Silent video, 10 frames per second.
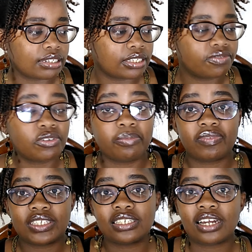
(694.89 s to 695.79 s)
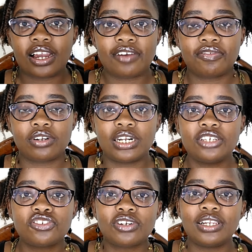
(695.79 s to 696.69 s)
received from Vatika Afro
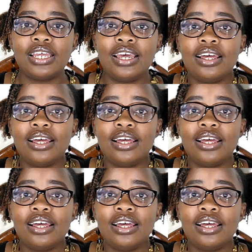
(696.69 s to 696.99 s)
Natural.